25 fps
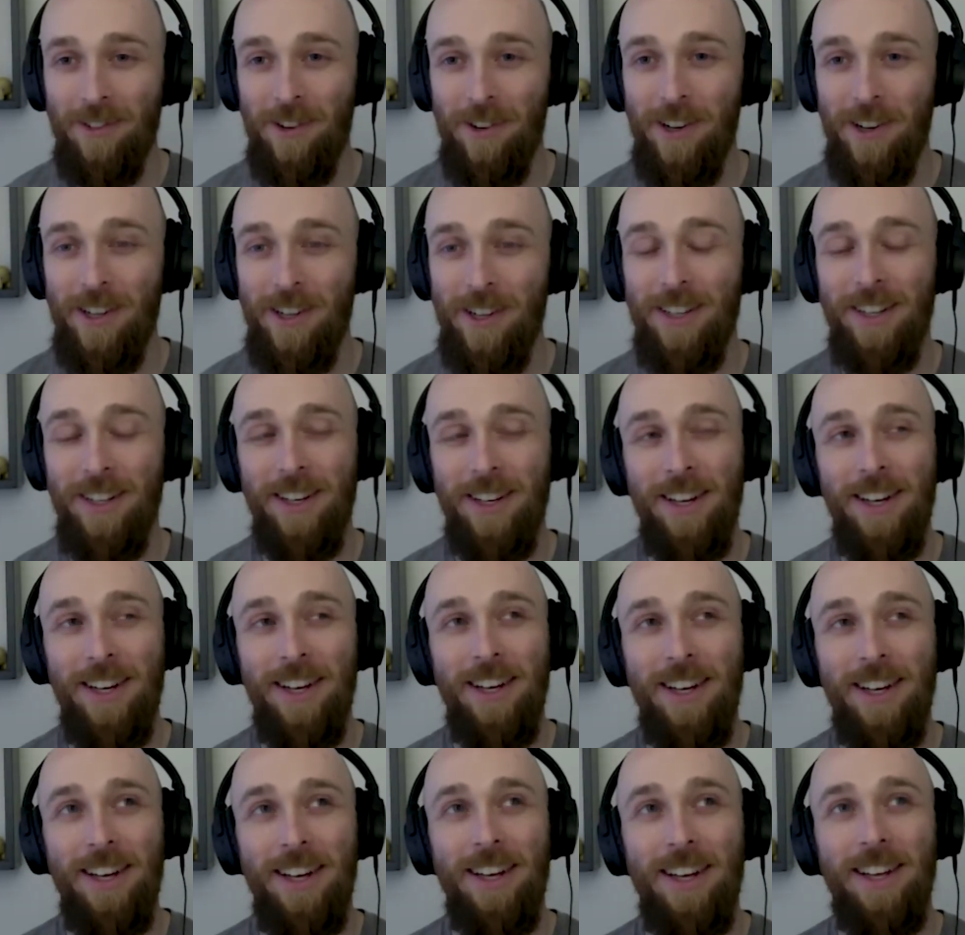great.
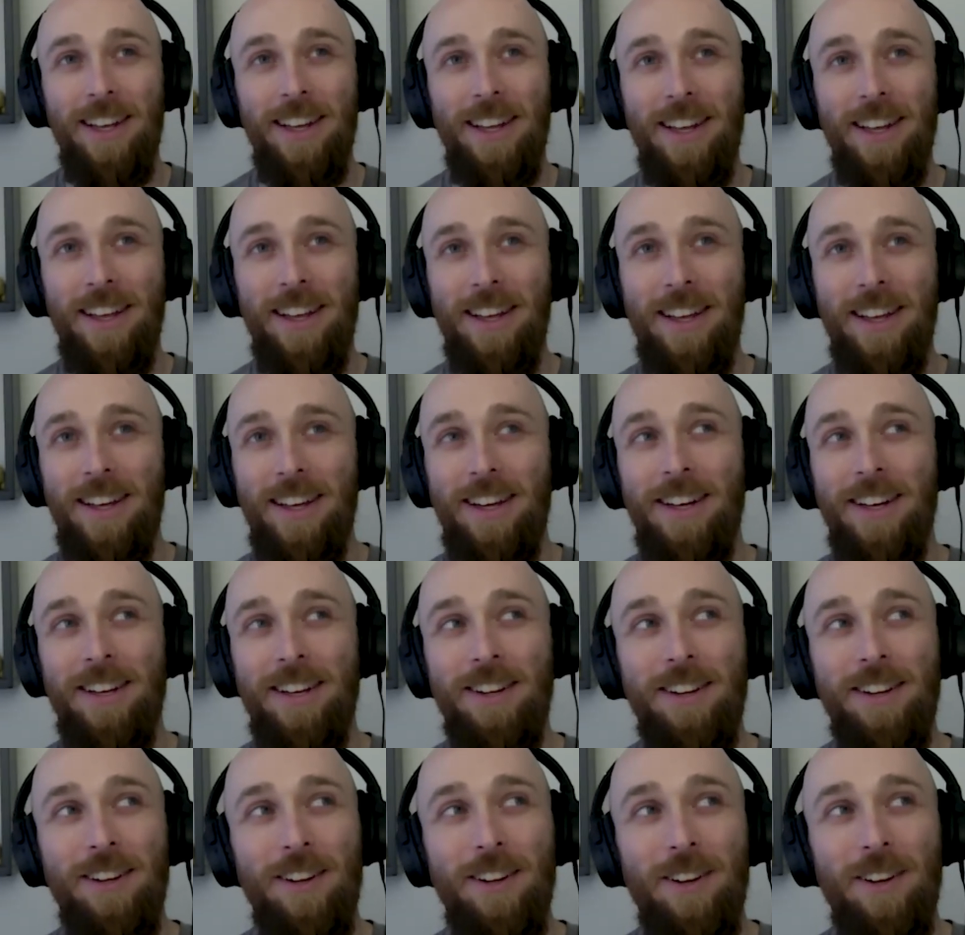Mm-hmm.
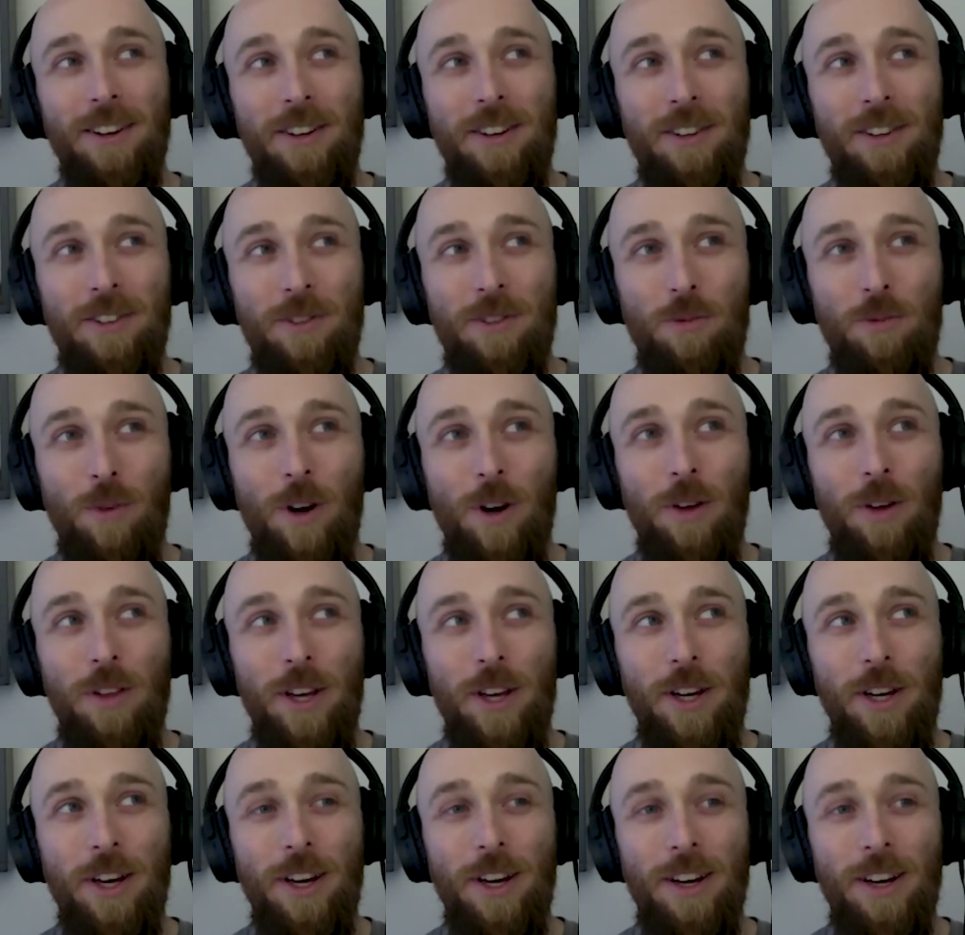And so, what
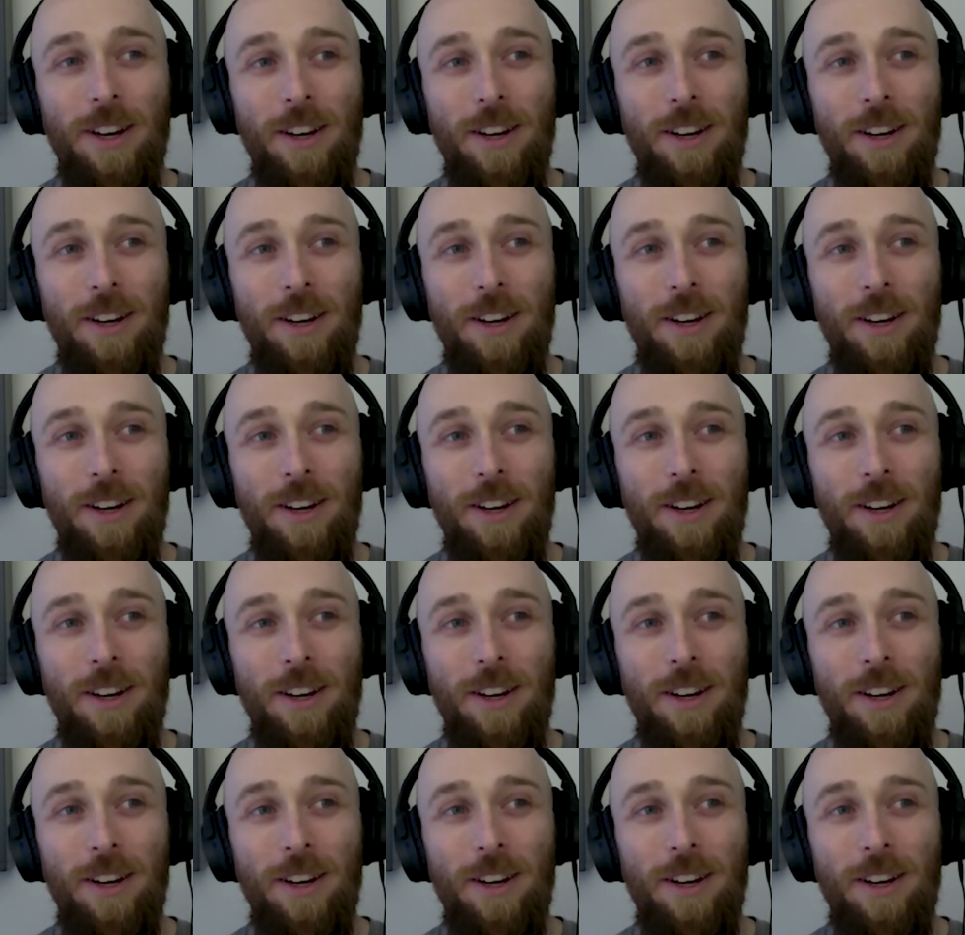like